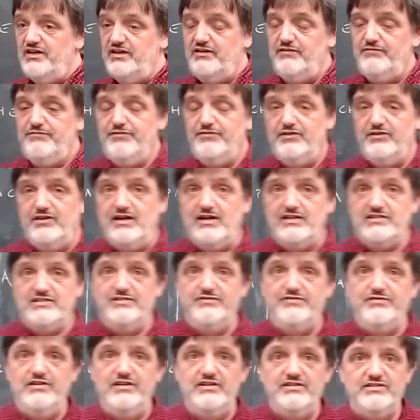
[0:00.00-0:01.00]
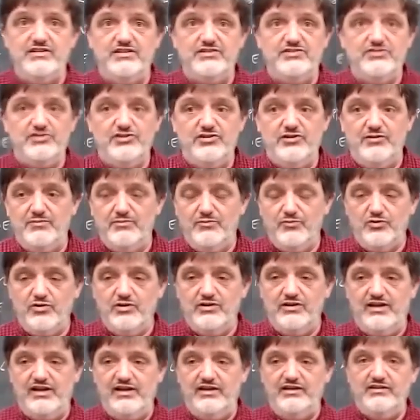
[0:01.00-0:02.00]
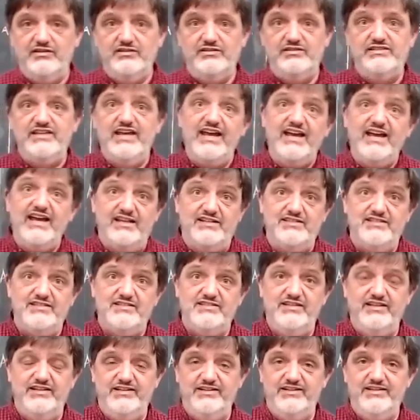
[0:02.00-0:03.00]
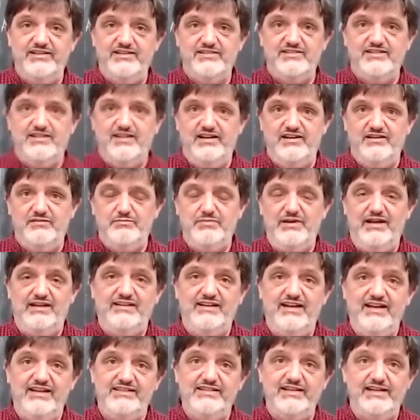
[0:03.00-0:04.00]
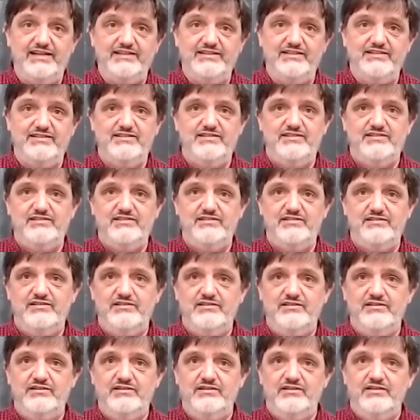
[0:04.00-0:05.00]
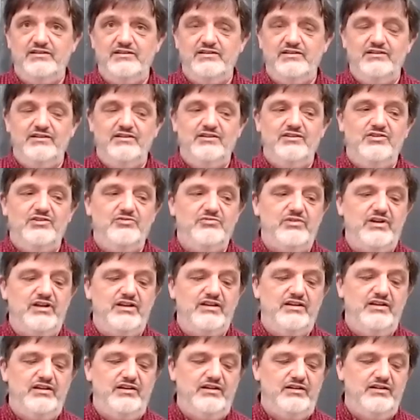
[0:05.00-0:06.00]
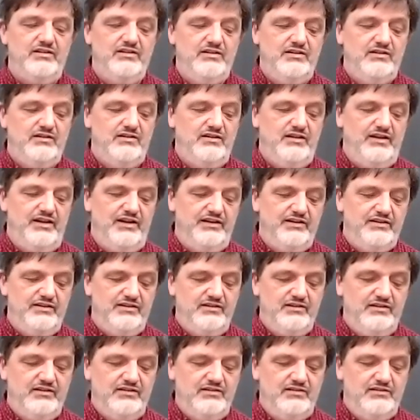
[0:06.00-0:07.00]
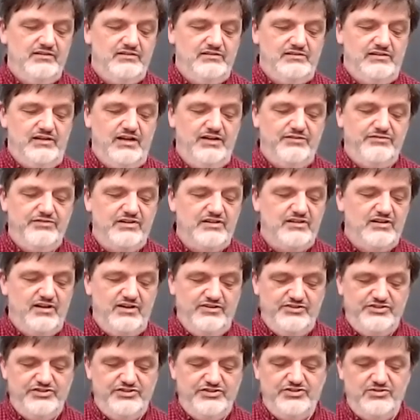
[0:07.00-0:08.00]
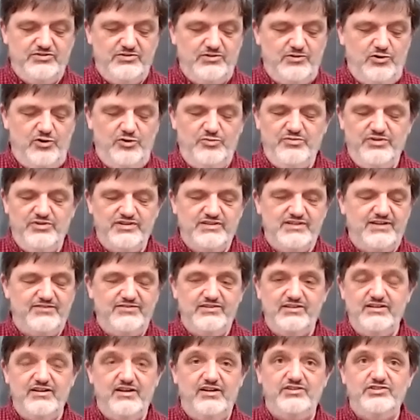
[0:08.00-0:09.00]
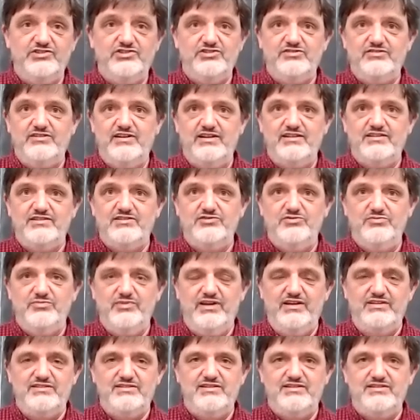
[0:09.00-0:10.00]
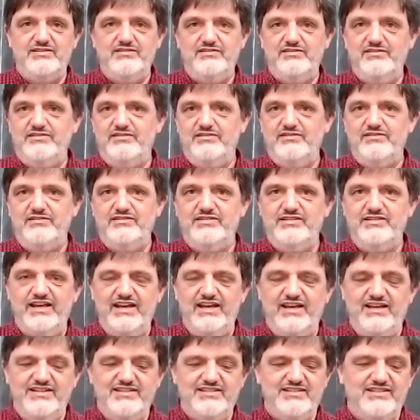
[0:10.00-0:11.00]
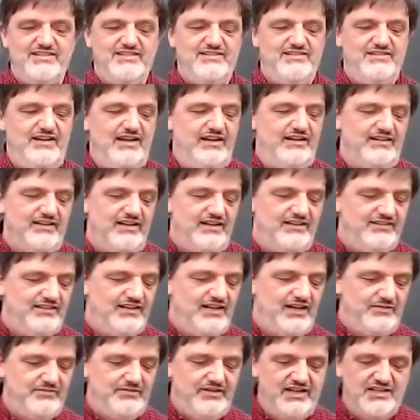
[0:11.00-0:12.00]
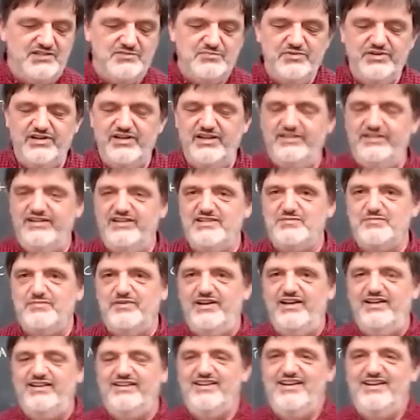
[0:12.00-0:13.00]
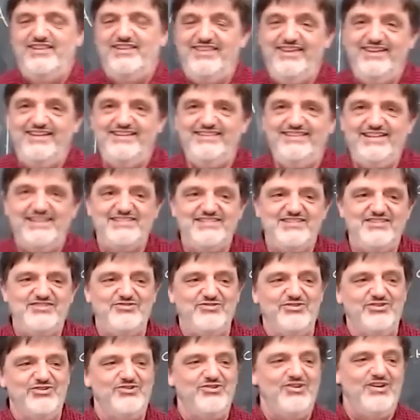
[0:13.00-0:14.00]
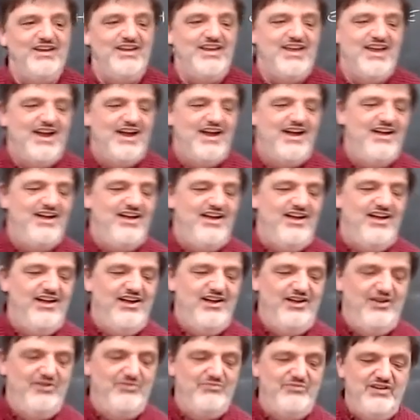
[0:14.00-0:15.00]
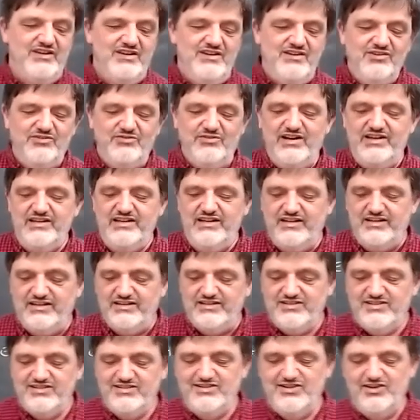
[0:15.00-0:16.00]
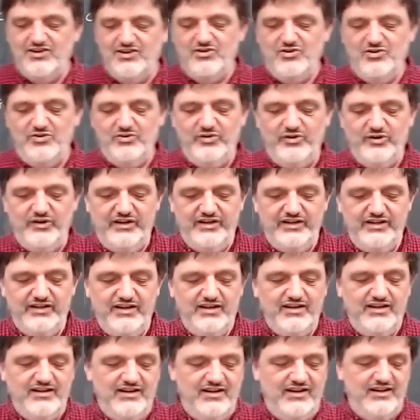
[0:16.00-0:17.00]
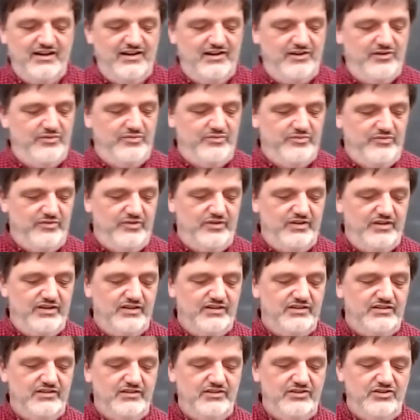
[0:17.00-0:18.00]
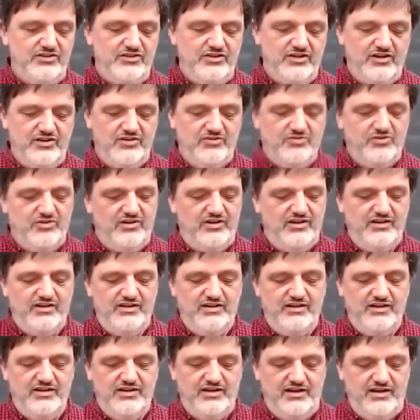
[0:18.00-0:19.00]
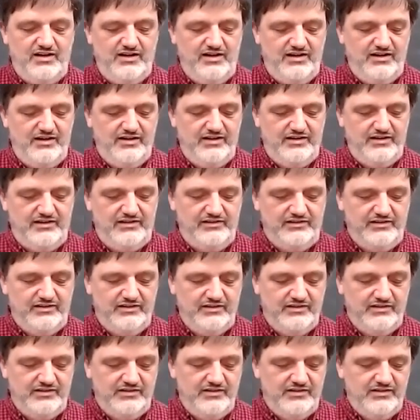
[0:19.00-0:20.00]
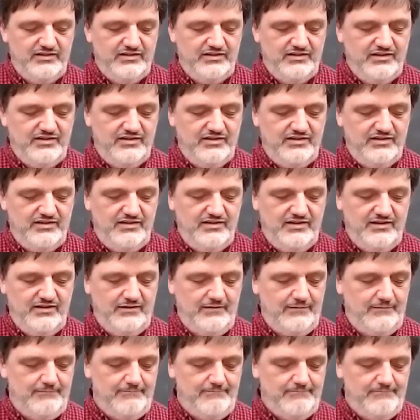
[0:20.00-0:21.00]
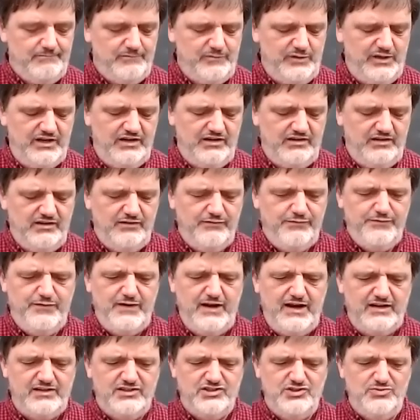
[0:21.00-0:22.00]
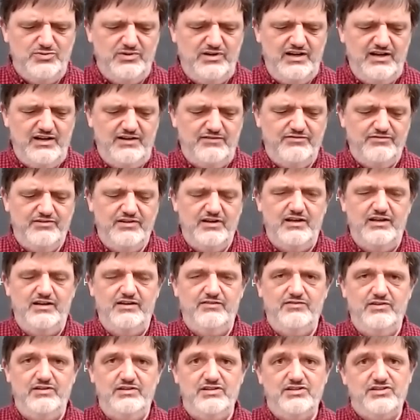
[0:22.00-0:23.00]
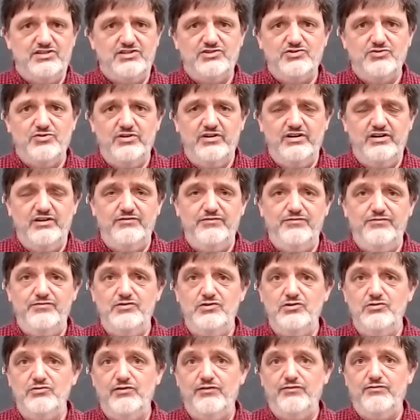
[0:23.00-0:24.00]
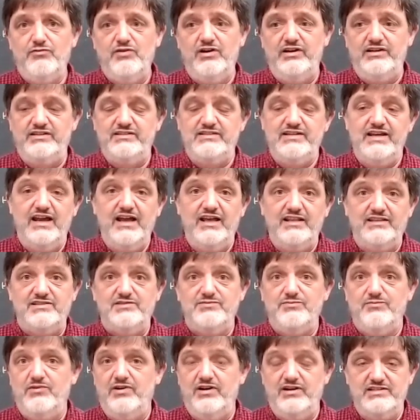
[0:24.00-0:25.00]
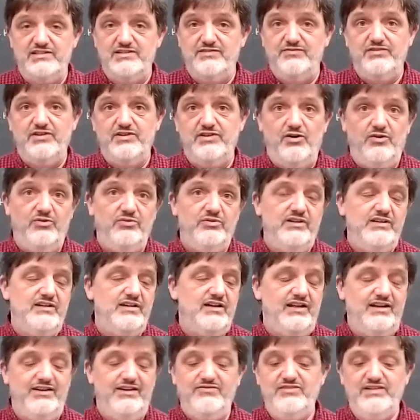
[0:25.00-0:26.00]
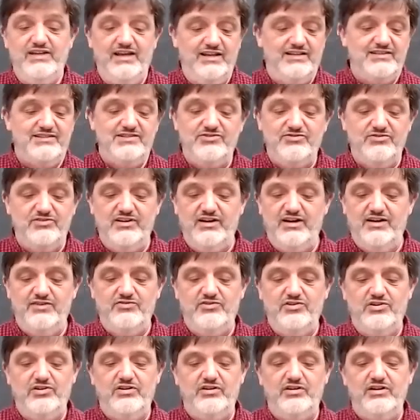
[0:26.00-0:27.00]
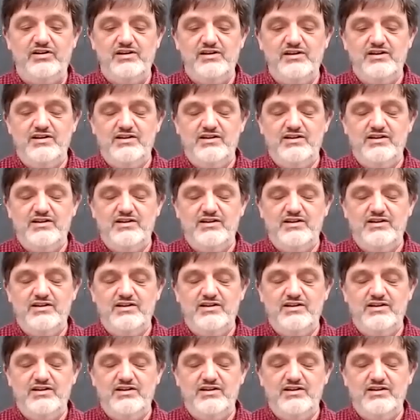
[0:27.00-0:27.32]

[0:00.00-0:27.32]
saying philosophy is a term more like dance than it is like ballet dance, right? Like every culture or almost every culture, I assume has dance. Not that I'm an expert on this, but I, I think that's true, um, right? So, um, you know, uh, um, and in fact, you would have kind of a distorted view of what dance was if the only kind of dance you would ever